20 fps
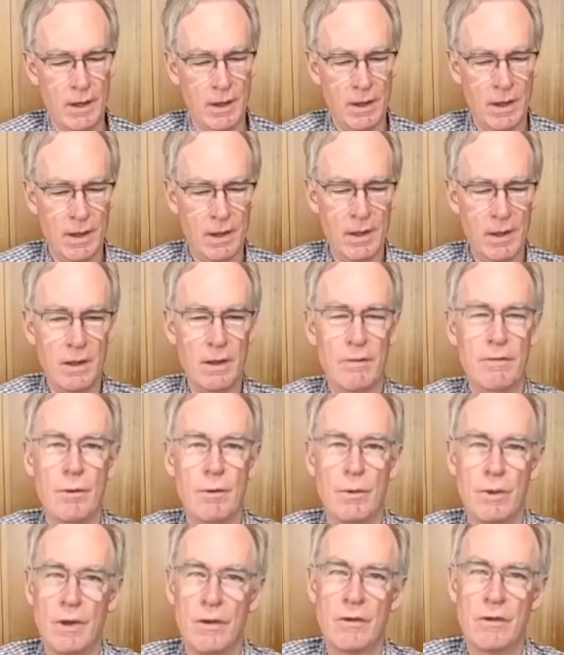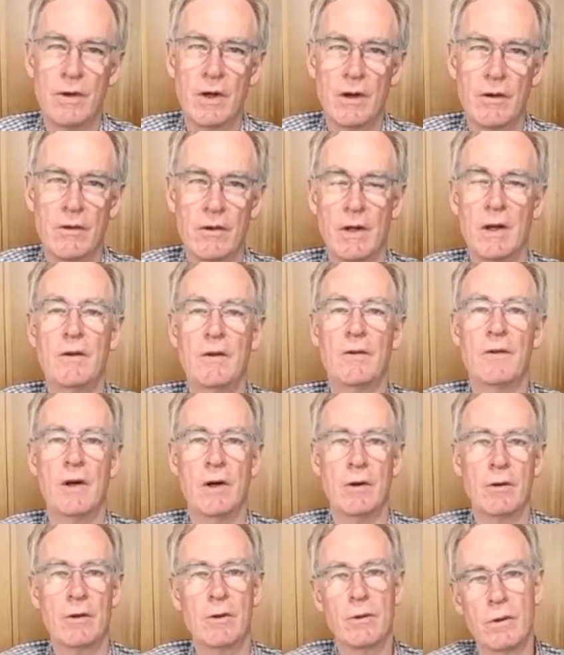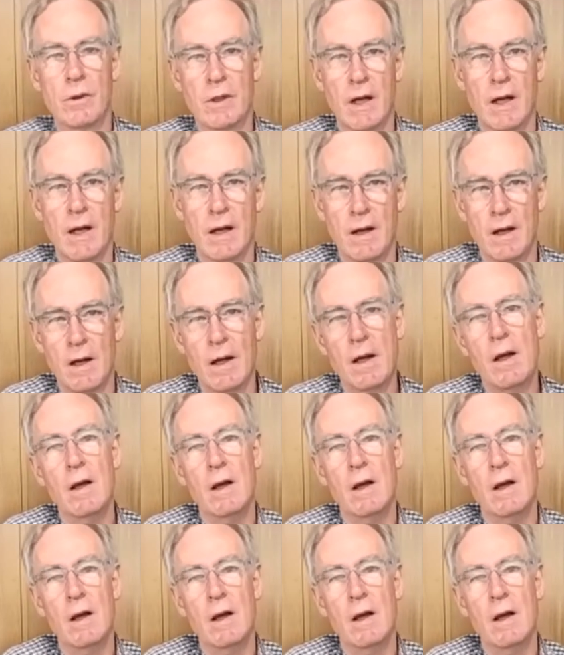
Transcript: in 1846, and that's how Coolangatta,